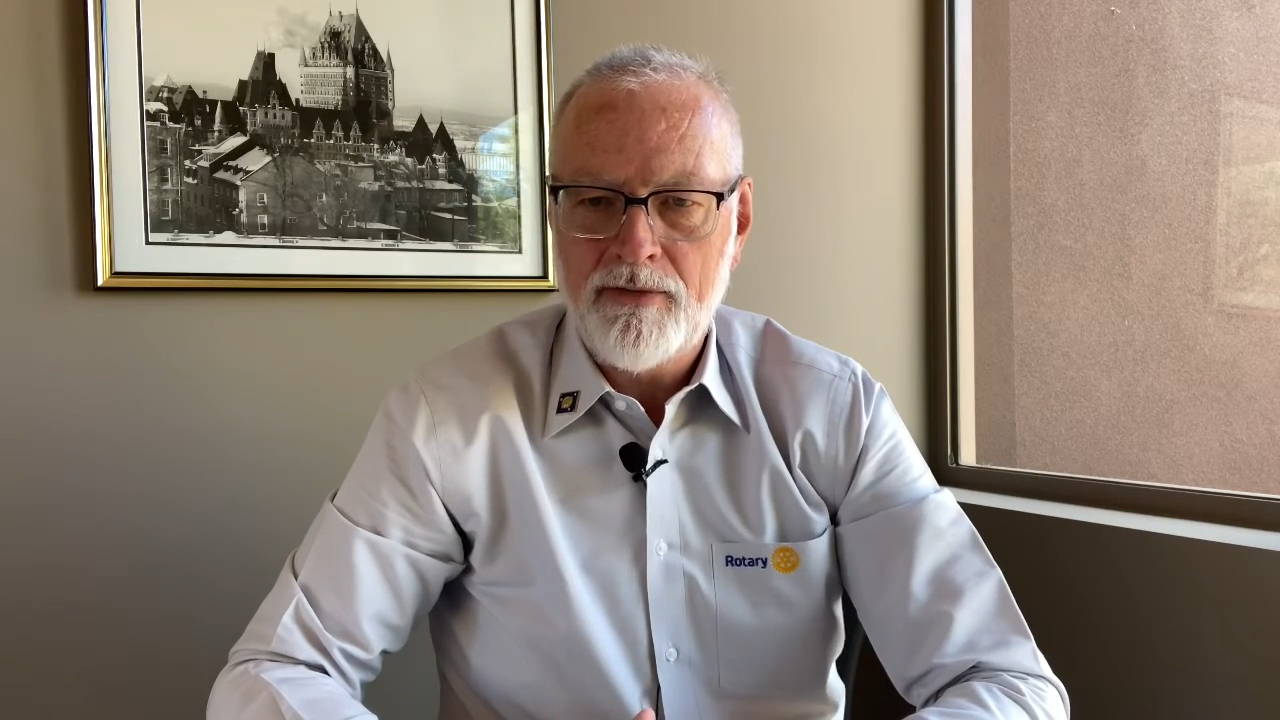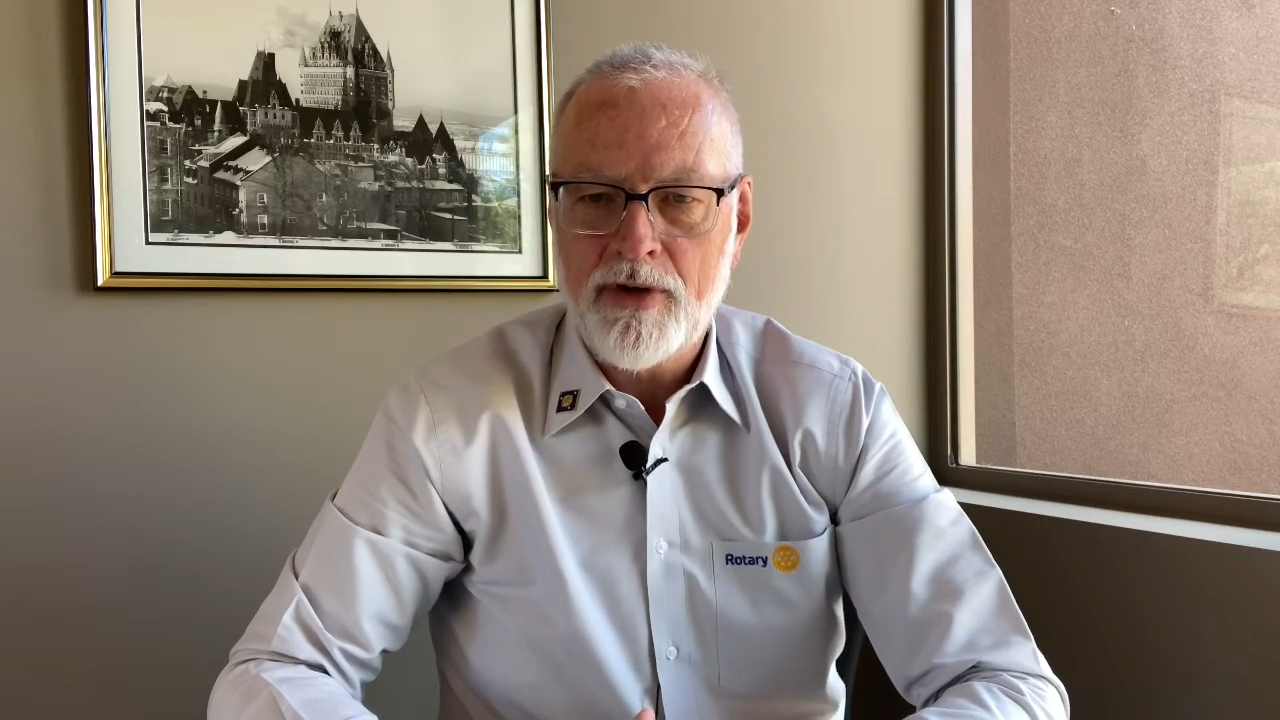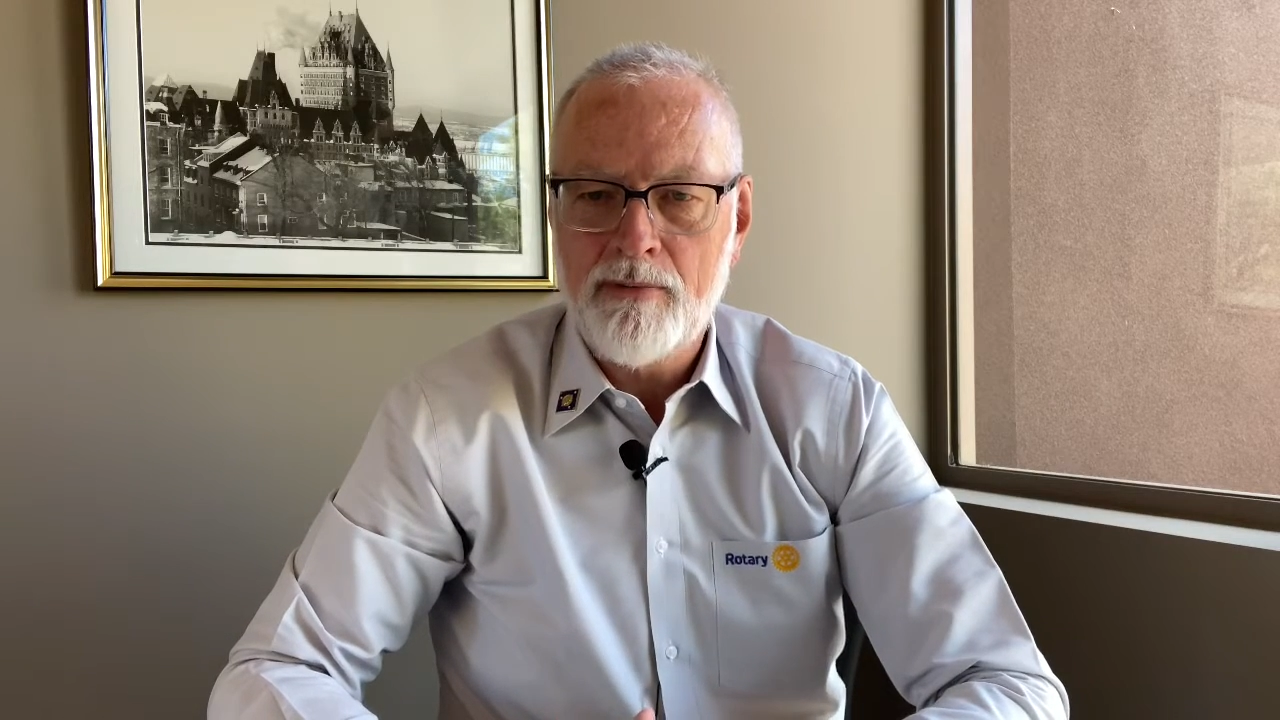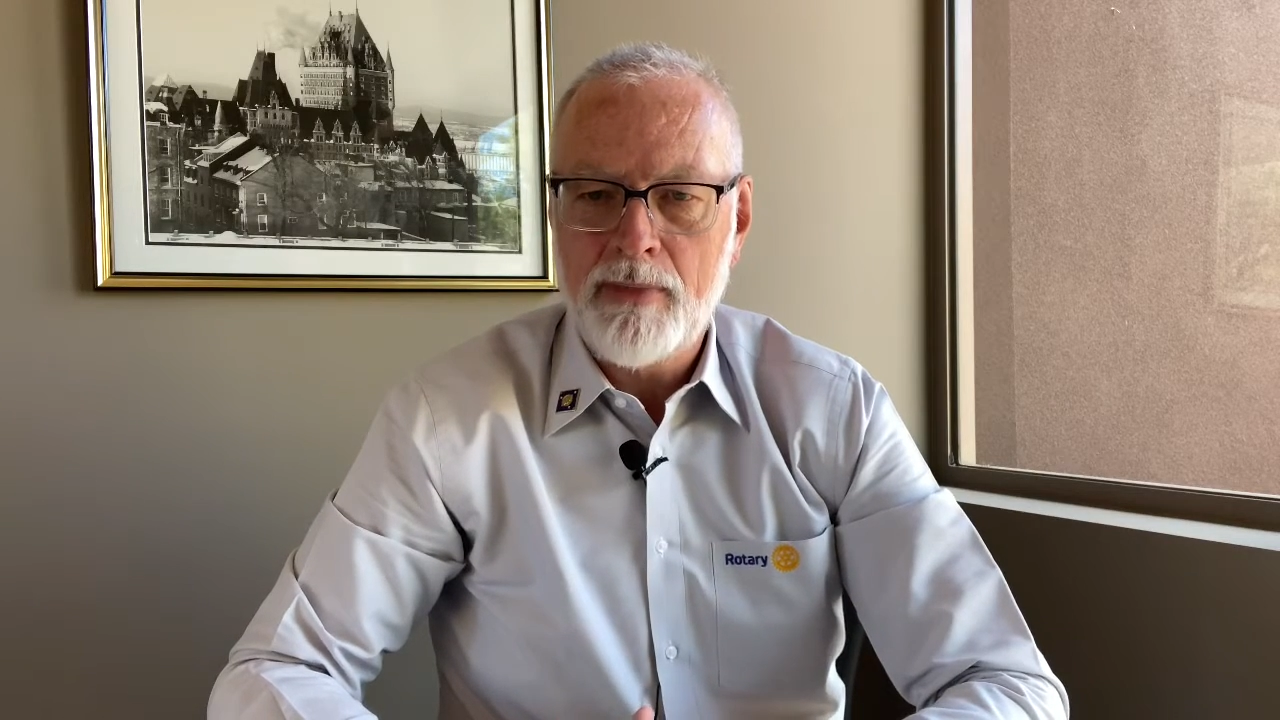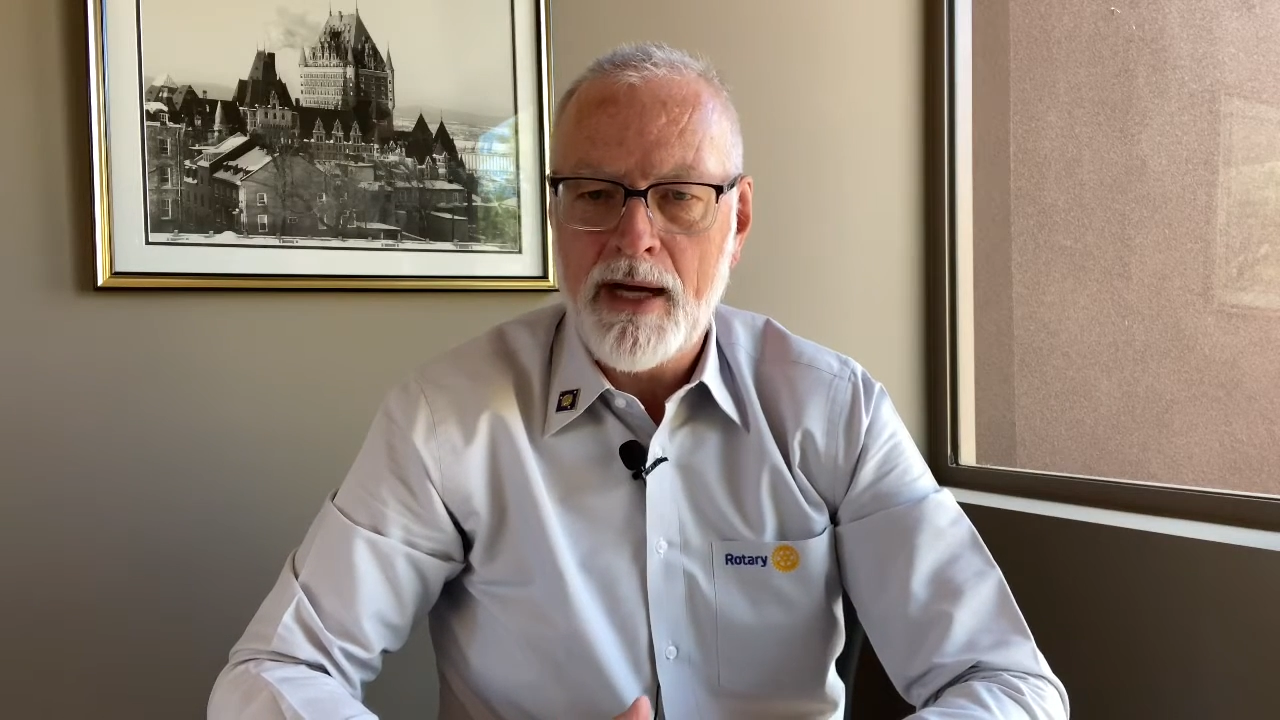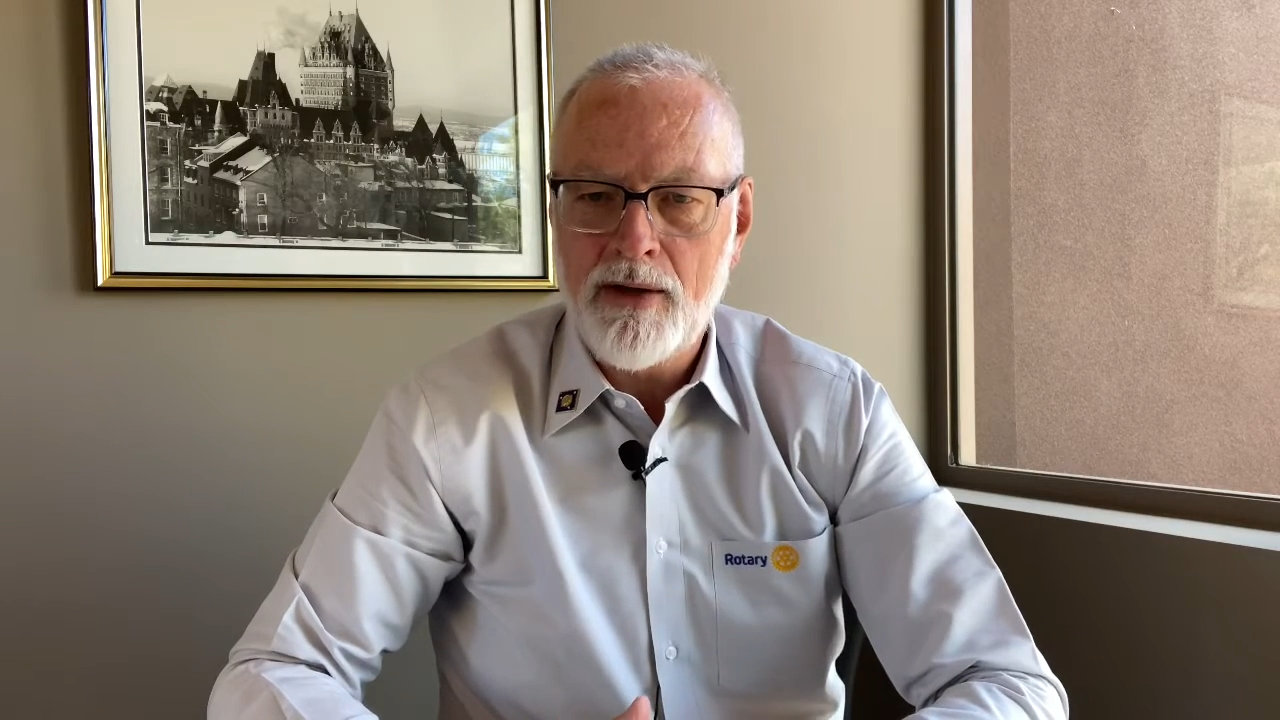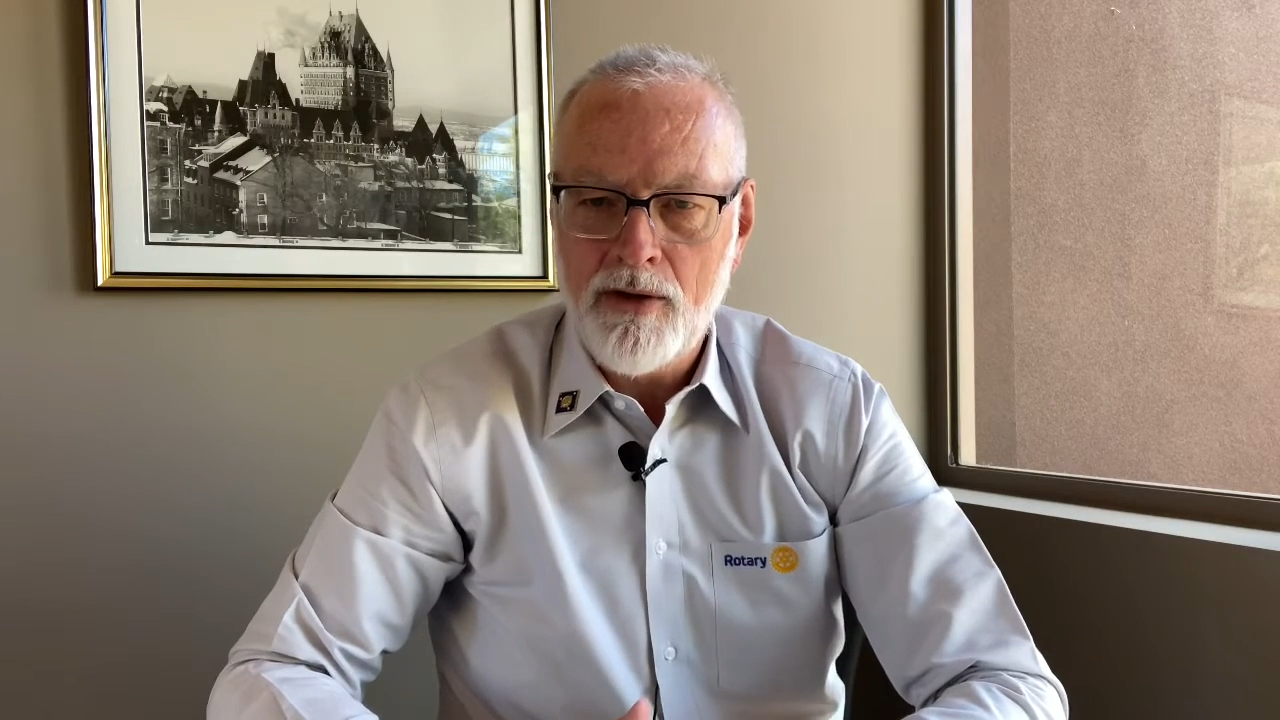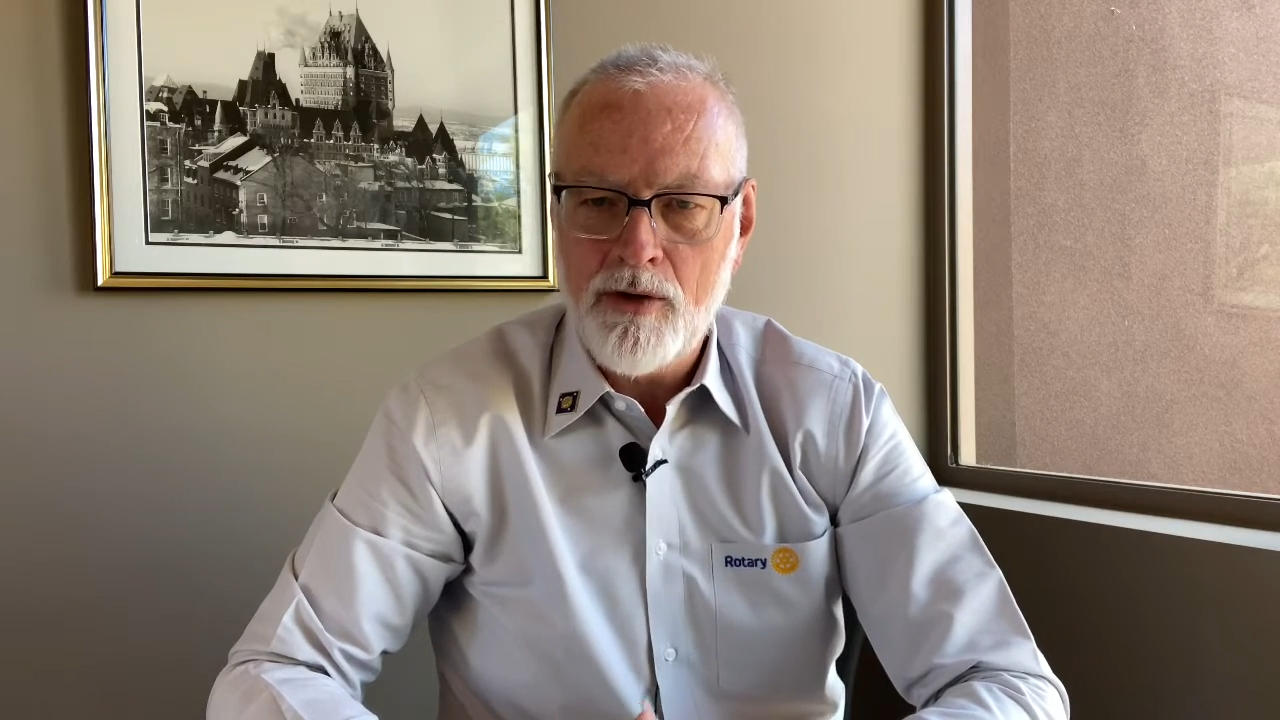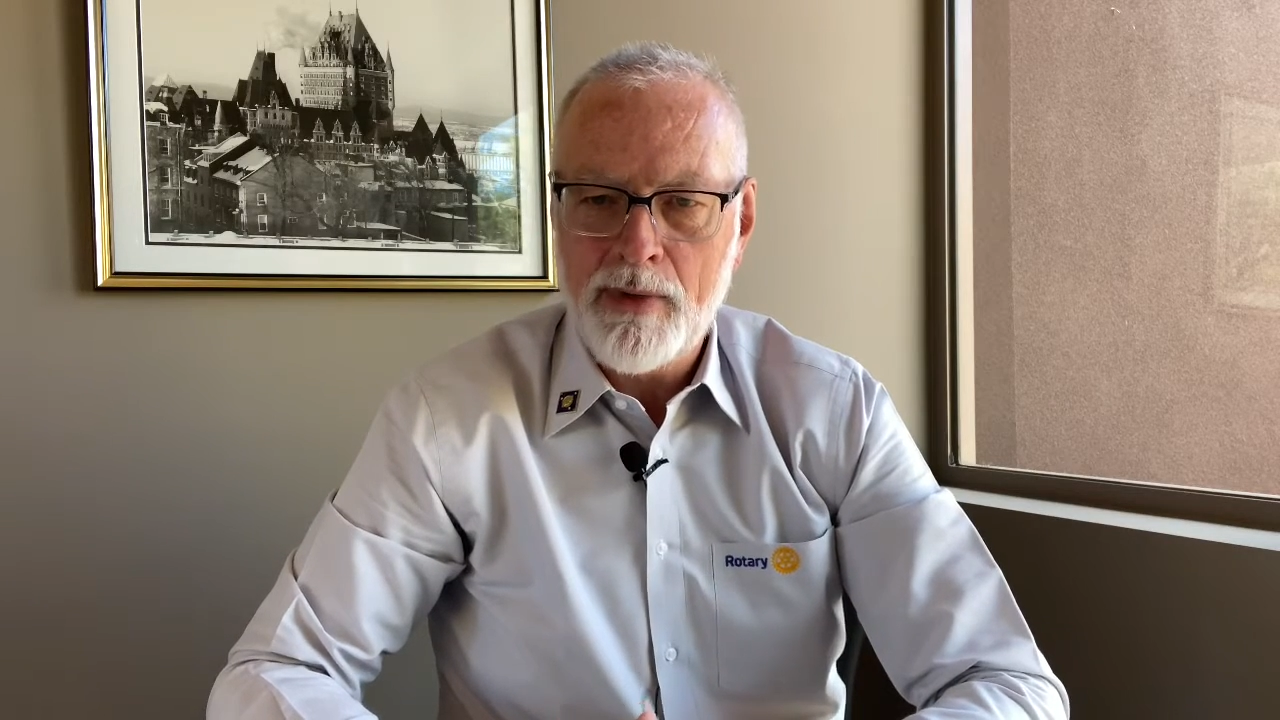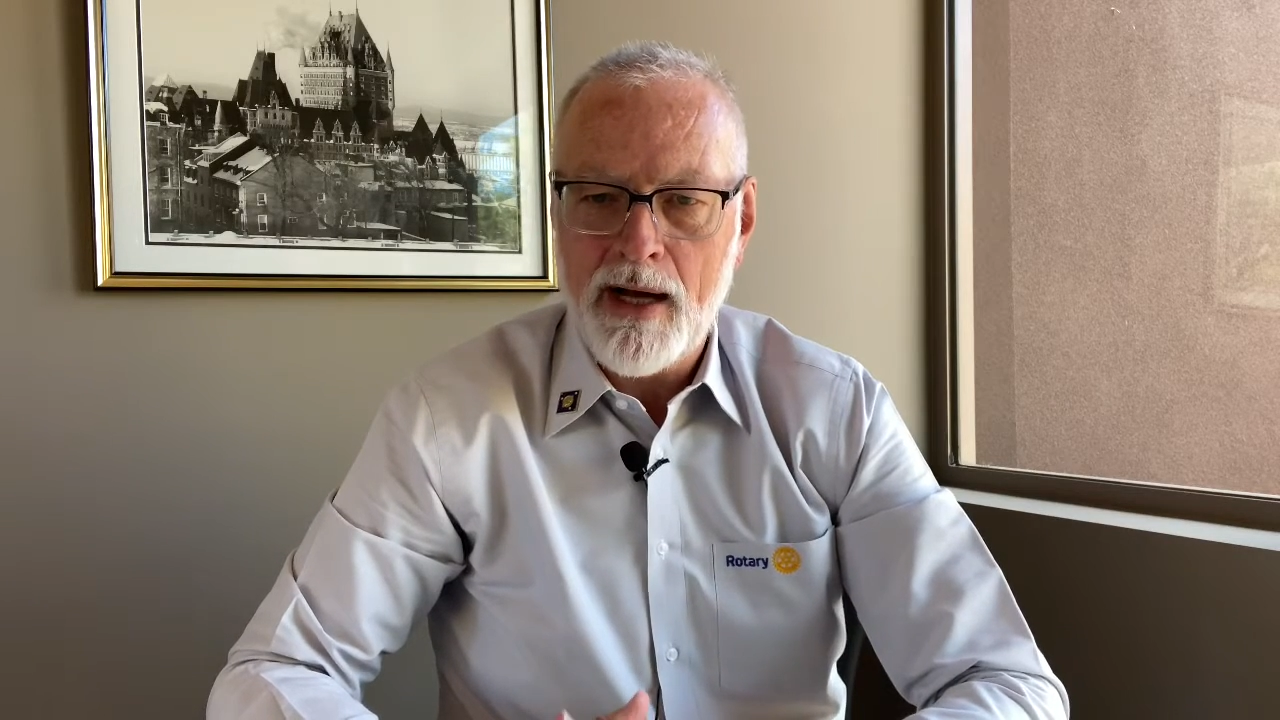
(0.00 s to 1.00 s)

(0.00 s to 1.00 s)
from my home